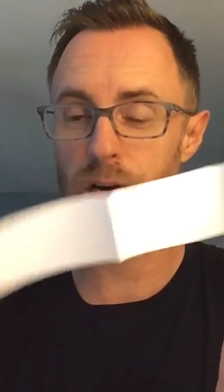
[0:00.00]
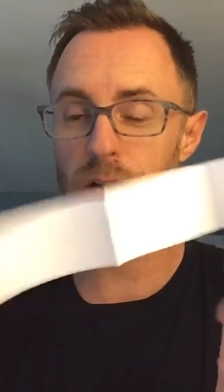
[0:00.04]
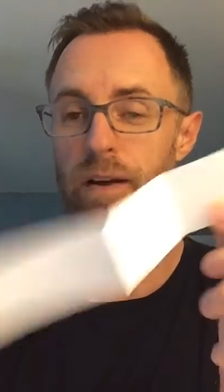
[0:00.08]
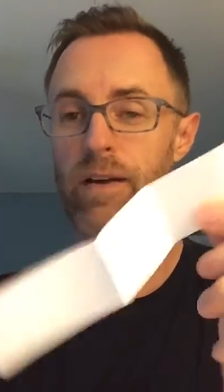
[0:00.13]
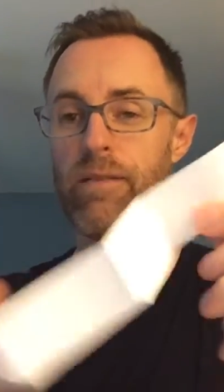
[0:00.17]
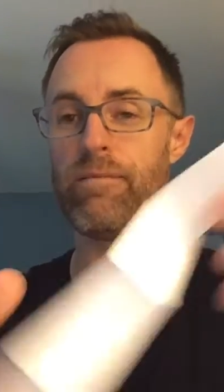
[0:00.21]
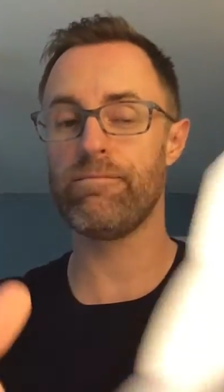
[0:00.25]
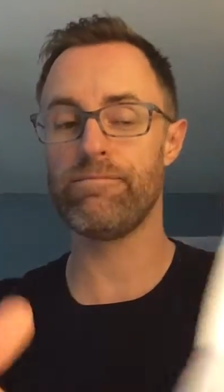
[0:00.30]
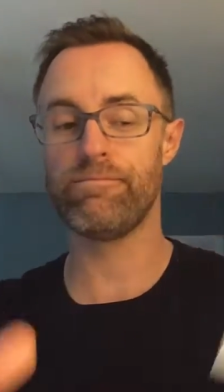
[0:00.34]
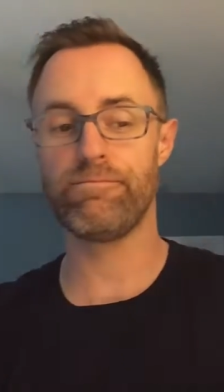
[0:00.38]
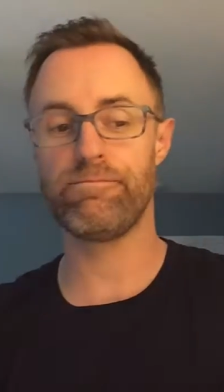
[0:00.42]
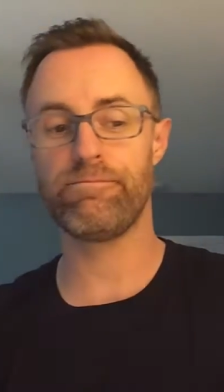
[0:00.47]
All right,
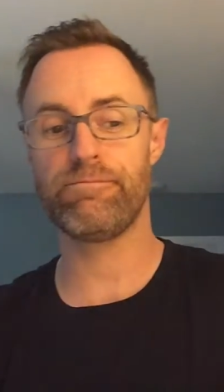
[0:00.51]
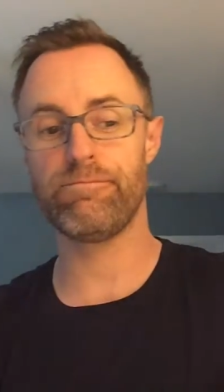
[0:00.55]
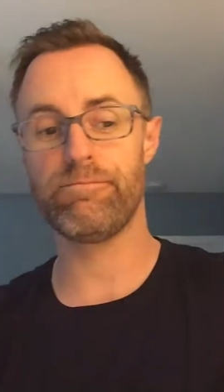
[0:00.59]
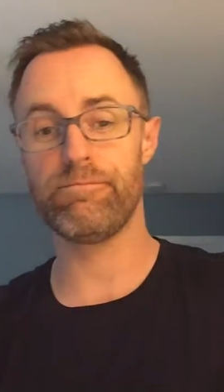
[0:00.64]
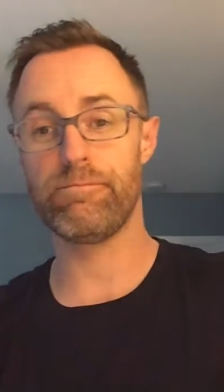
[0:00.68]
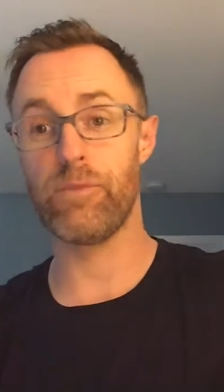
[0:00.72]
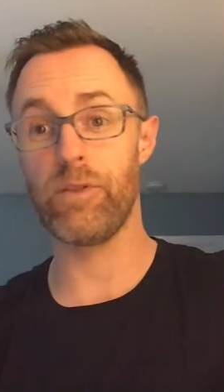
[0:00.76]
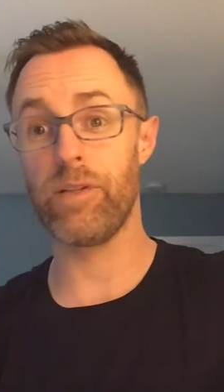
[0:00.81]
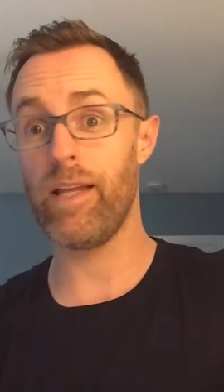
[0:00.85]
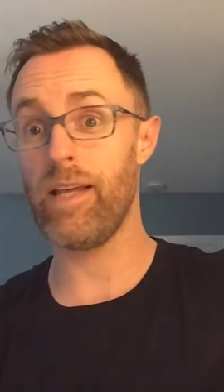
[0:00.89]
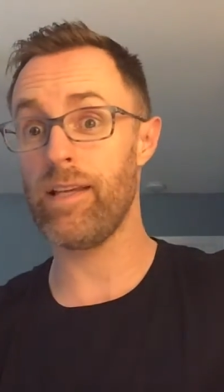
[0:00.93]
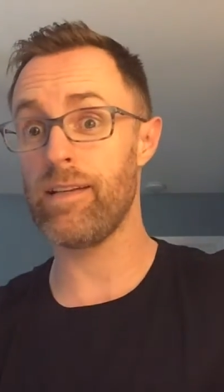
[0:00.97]

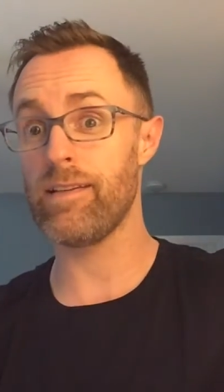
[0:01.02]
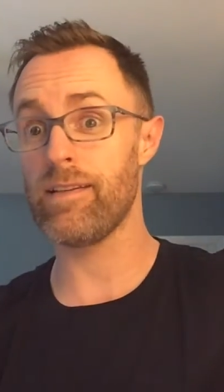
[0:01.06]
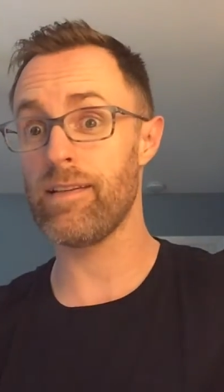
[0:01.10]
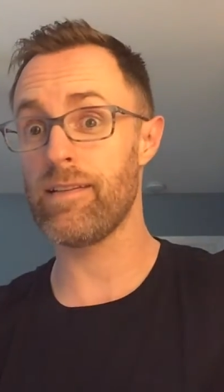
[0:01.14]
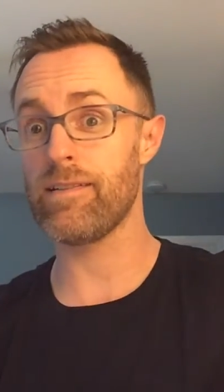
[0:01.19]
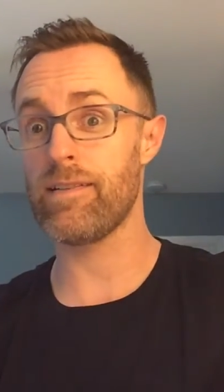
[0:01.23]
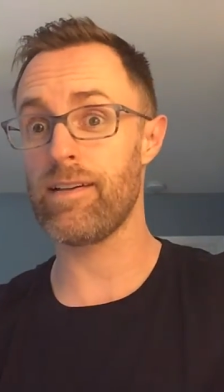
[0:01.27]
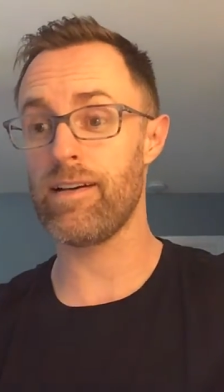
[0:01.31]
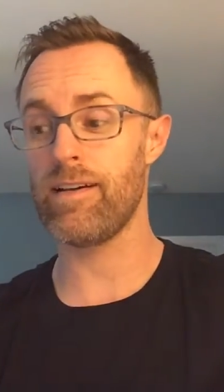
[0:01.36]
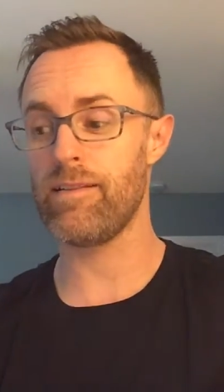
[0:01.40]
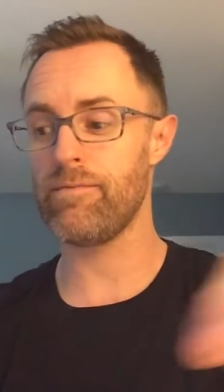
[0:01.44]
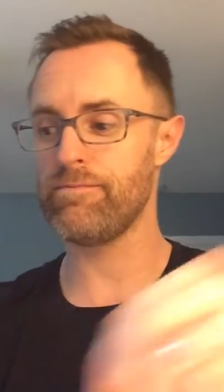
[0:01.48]
put that to the
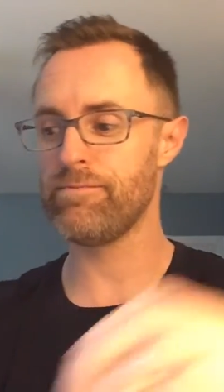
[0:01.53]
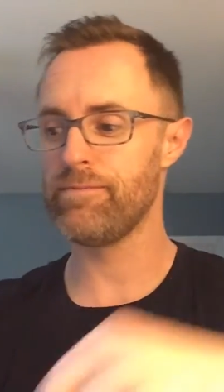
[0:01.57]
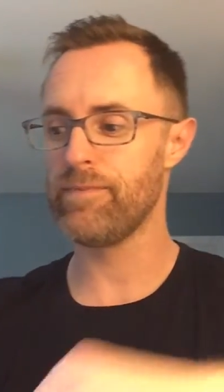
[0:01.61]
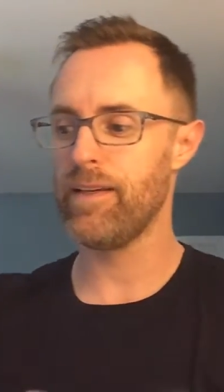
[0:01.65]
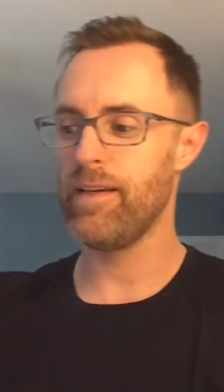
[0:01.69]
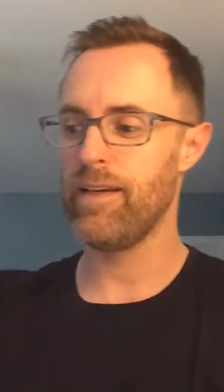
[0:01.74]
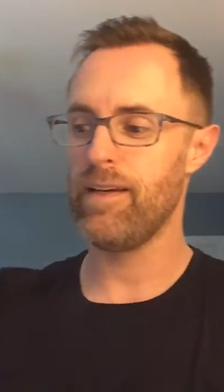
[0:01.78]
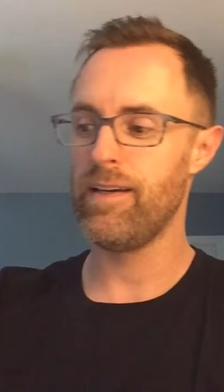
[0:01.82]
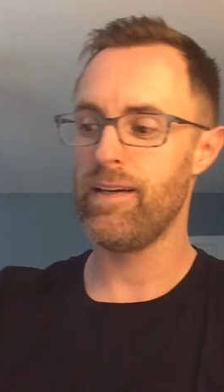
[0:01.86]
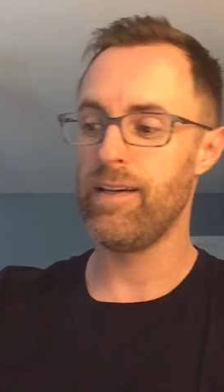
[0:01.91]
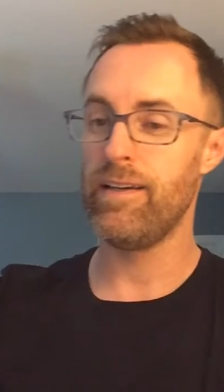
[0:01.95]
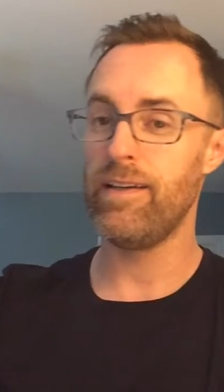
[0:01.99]
side.
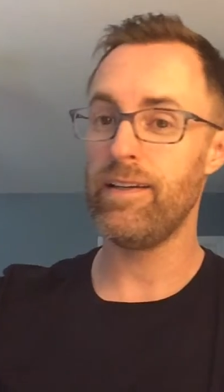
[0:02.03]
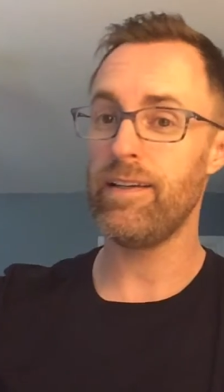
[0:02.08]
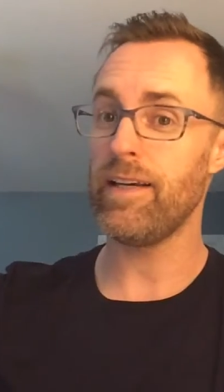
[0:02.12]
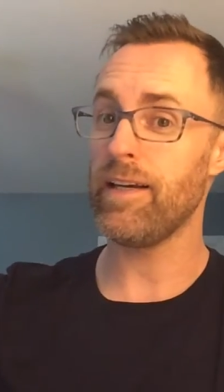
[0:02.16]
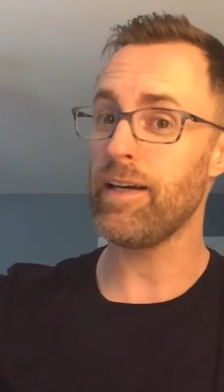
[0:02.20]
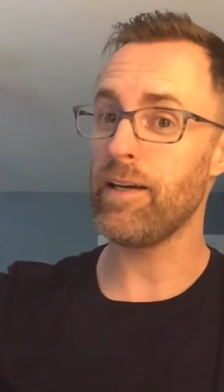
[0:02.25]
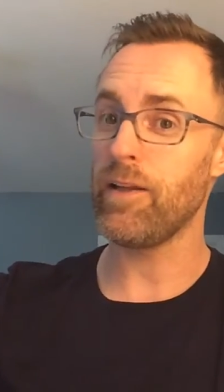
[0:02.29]
Take